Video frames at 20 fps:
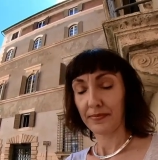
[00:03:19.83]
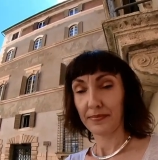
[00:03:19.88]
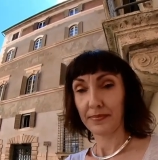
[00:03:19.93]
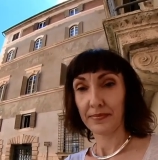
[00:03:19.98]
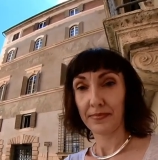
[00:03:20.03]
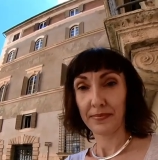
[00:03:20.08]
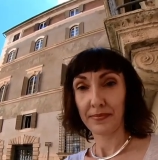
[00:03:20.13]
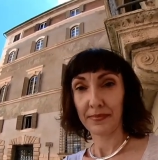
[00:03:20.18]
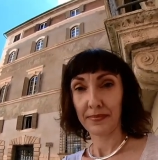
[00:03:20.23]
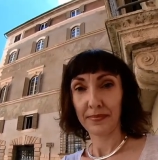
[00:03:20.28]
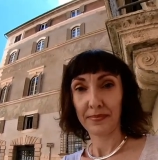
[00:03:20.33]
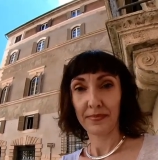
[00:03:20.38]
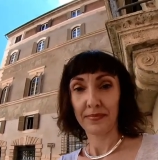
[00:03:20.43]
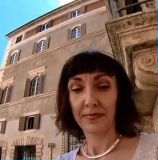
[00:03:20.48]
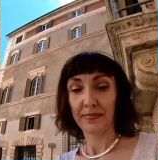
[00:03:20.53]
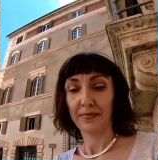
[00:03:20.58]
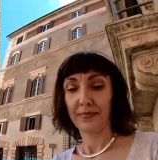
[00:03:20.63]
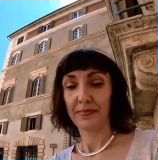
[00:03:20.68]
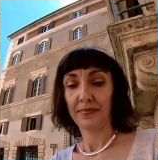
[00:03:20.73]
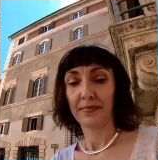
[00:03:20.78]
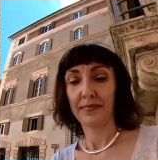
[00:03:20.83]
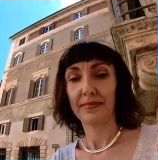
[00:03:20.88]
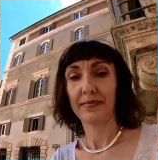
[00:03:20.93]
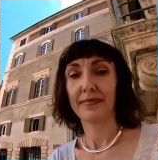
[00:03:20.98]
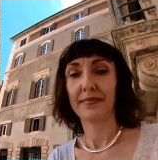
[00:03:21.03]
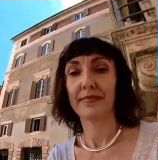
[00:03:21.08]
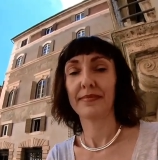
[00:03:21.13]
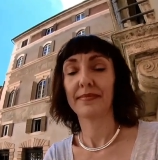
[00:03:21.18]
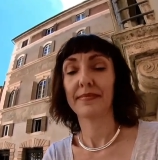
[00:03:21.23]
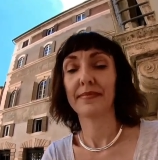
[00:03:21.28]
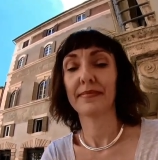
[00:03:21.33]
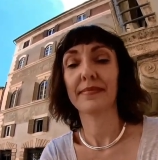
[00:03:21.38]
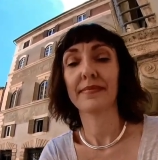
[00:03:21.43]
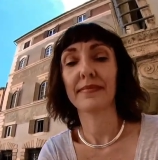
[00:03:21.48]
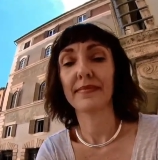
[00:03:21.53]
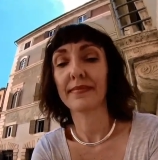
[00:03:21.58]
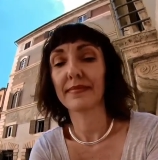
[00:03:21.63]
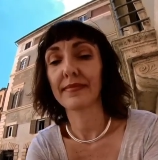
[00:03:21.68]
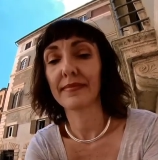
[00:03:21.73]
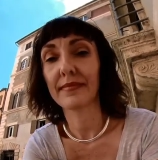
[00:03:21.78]

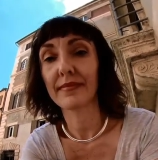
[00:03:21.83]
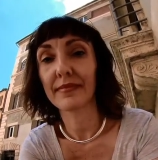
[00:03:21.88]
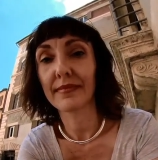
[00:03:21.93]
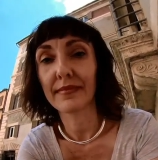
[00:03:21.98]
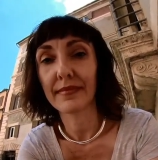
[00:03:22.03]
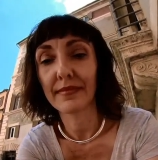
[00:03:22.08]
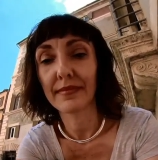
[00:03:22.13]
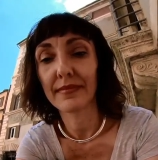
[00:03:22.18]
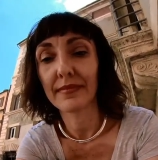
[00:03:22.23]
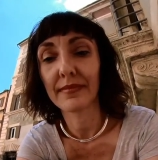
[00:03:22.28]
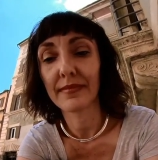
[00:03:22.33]
(no one is talking)